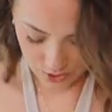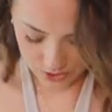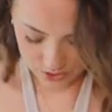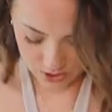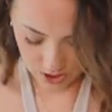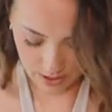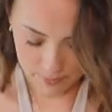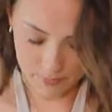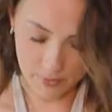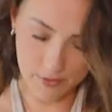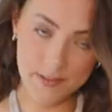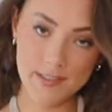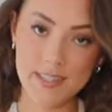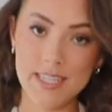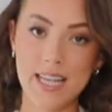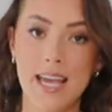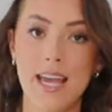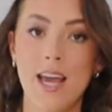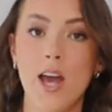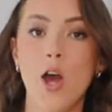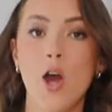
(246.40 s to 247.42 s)
because I'm
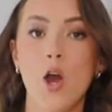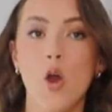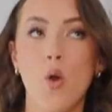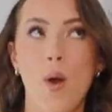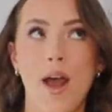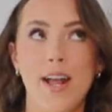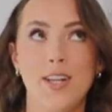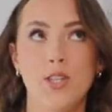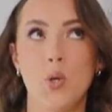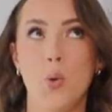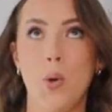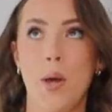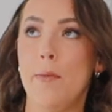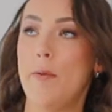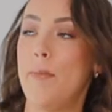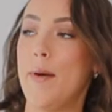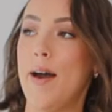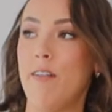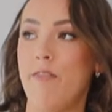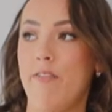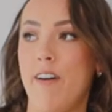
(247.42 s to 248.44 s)
obviously quite tall. I'm
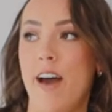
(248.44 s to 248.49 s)
about